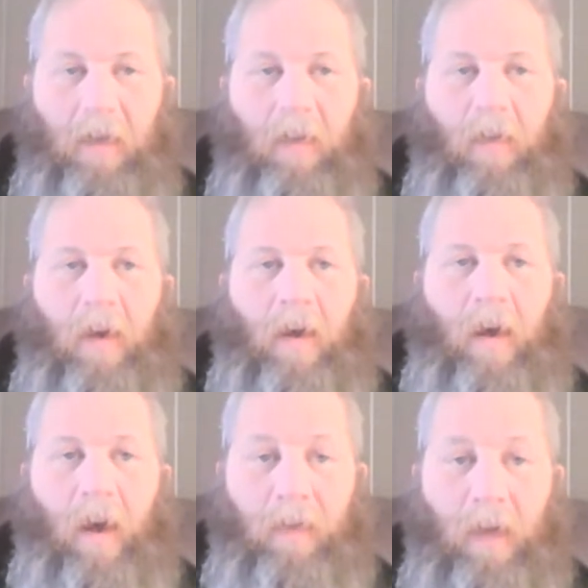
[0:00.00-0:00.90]
on one.
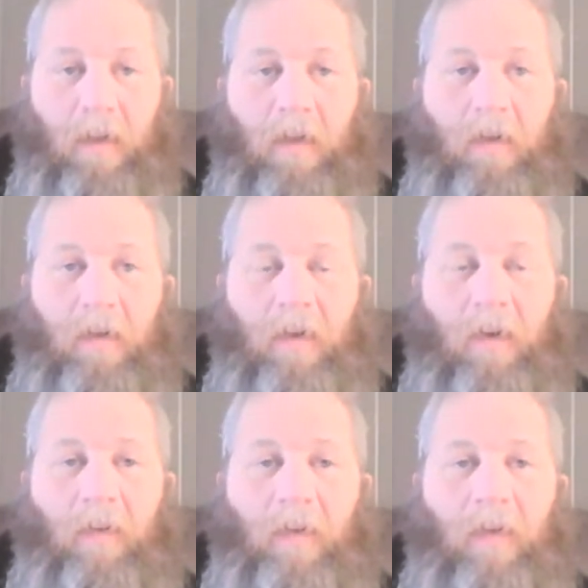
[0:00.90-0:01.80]
I touched on two
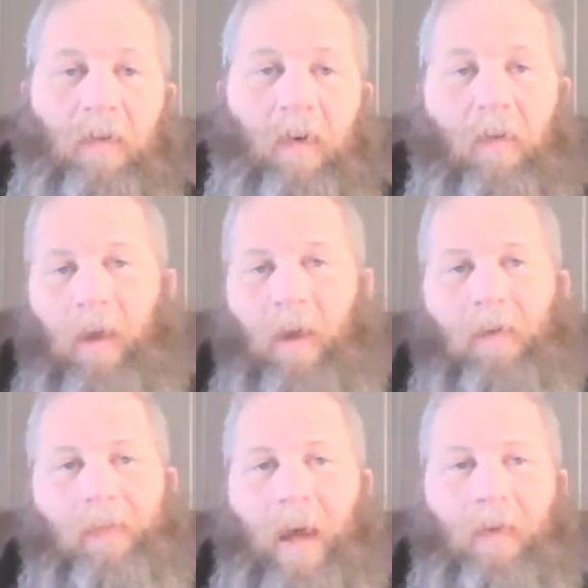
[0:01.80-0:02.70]
of them so far. I really
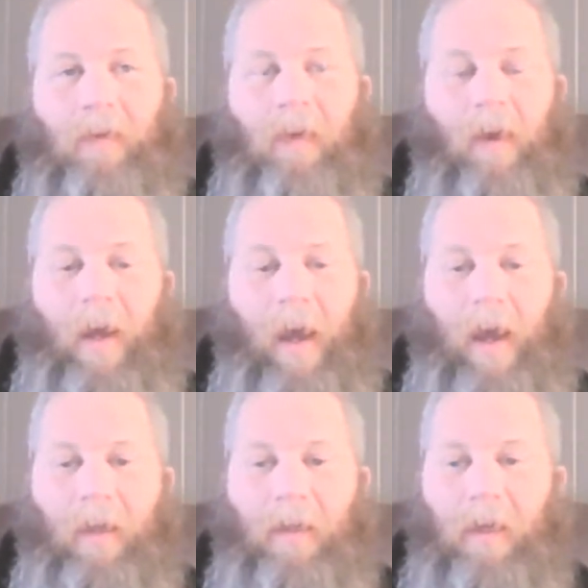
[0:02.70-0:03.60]
don't. That was all I
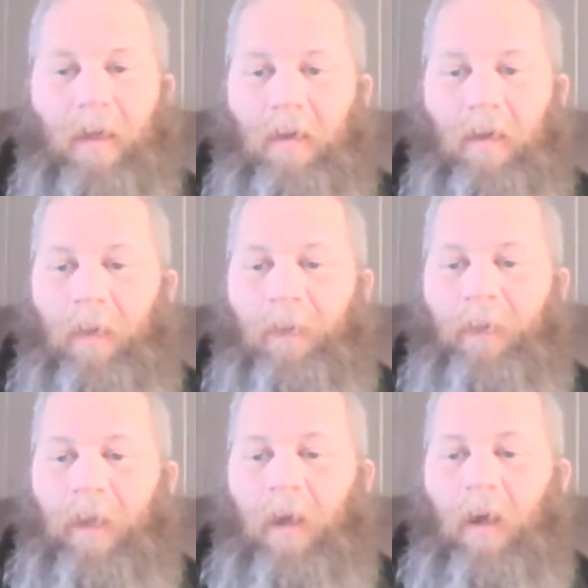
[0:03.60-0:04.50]
had to touch on.
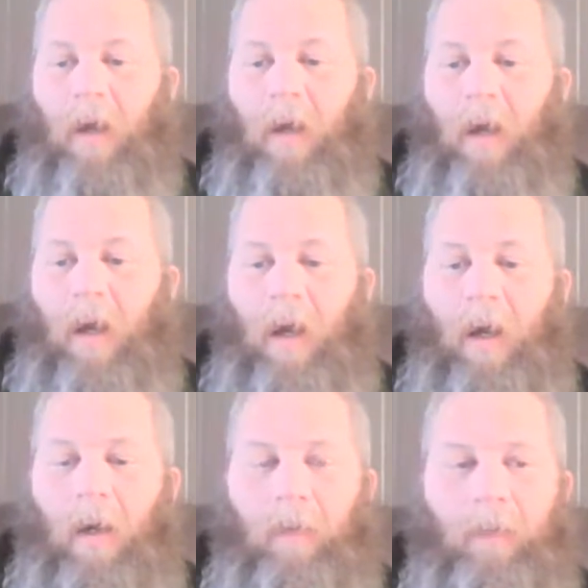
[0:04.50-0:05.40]

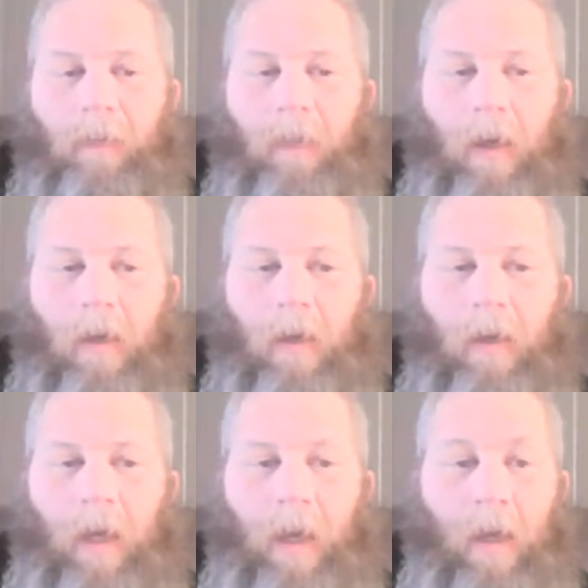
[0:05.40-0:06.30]
Um,
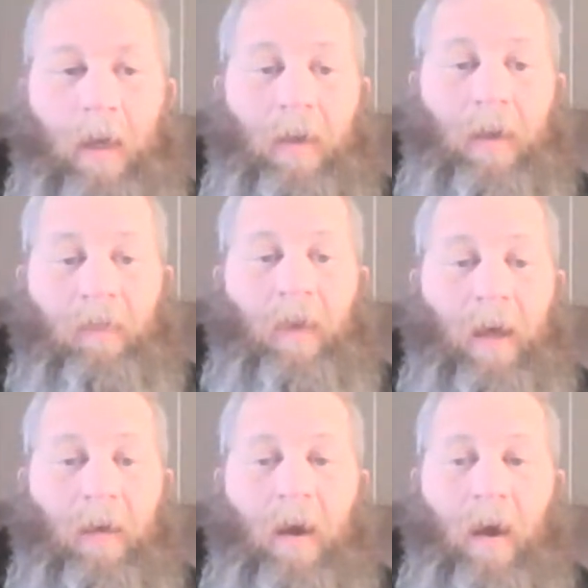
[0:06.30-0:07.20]

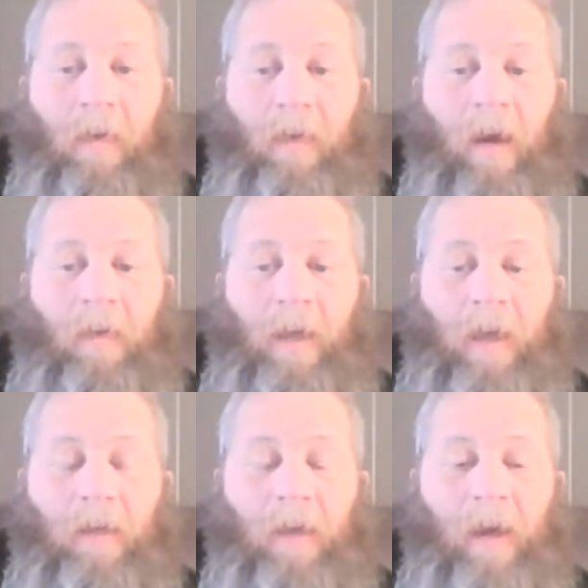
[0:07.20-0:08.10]
and kind of an
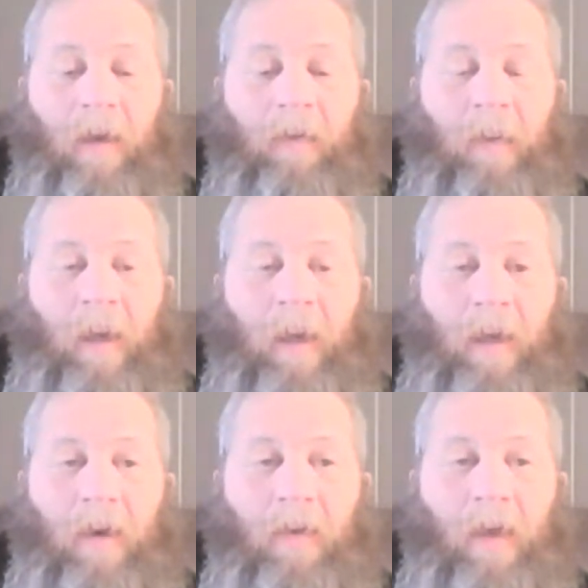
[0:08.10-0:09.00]
update to let everybody
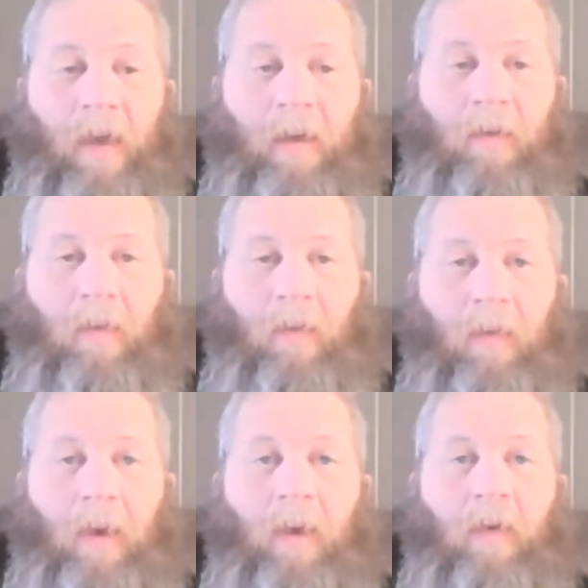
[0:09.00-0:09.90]
know that
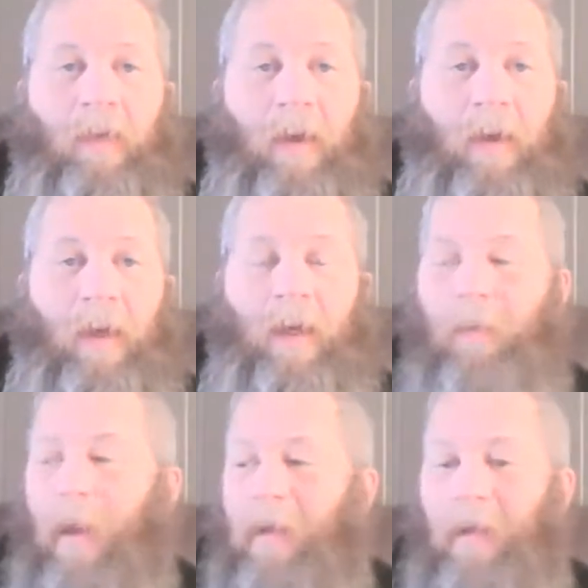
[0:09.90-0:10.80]
we are finally getting
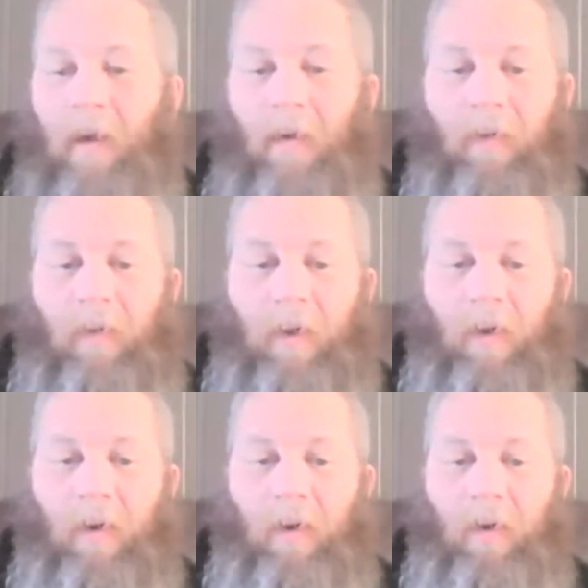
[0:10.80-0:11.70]
back to health
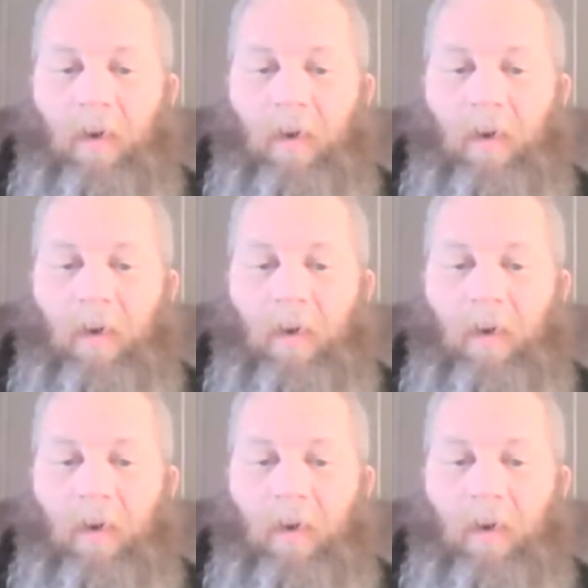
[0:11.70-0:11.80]
here,